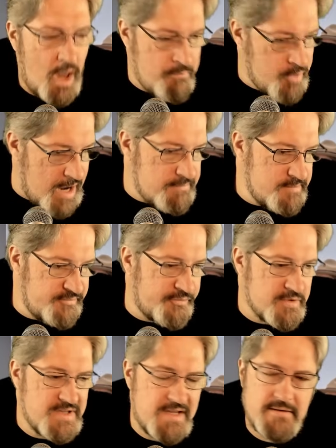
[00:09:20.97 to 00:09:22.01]
Probably
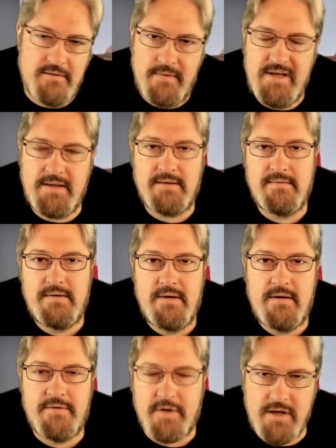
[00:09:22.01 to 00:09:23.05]
before the end of the week,
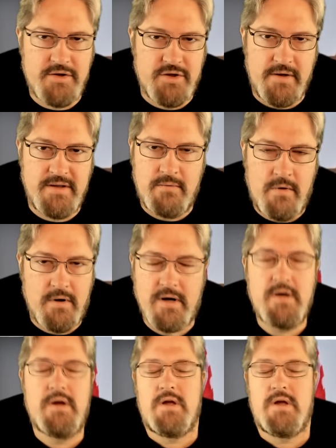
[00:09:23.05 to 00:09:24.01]
they're going to join the war.